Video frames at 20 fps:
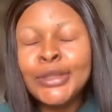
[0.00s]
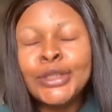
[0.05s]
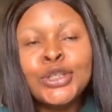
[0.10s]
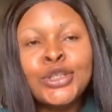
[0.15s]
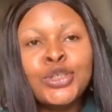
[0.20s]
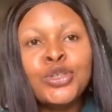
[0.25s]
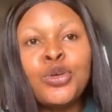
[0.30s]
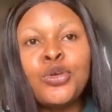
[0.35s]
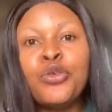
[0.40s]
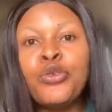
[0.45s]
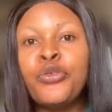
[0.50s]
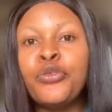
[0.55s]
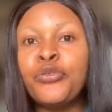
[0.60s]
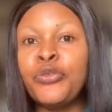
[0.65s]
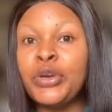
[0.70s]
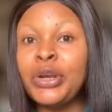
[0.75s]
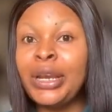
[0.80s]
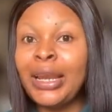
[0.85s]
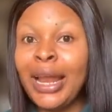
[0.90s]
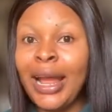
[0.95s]
So
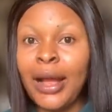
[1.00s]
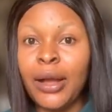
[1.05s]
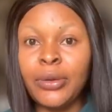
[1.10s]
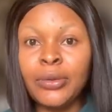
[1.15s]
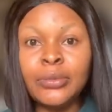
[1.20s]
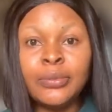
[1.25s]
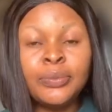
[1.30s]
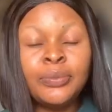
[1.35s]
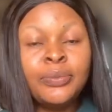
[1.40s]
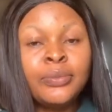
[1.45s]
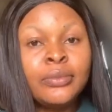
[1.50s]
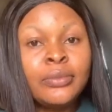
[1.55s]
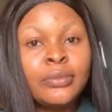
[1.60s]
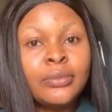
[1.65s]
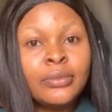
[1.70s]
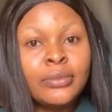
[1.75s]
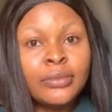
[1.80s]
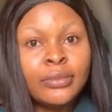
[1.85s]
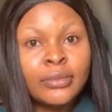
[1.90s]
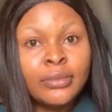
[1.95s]
for now,
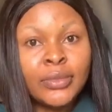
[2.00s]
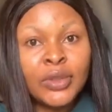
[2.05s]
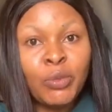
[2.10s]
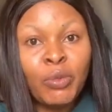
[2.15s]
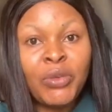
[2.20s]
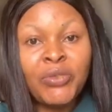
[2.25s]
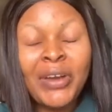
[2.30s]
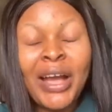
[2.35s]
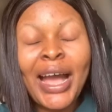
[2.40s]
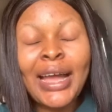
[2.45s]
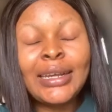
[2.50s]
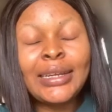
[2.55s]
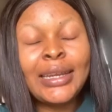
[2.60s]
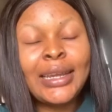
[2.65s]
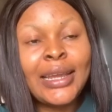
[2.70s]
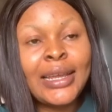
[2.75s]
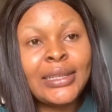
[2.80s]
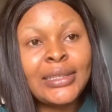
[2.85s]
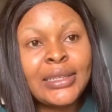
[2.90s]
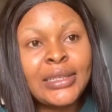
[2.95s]
we've had
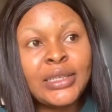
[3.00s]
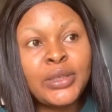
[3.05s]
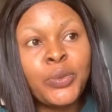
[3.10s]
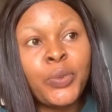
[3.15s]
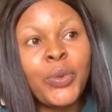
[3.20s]
cases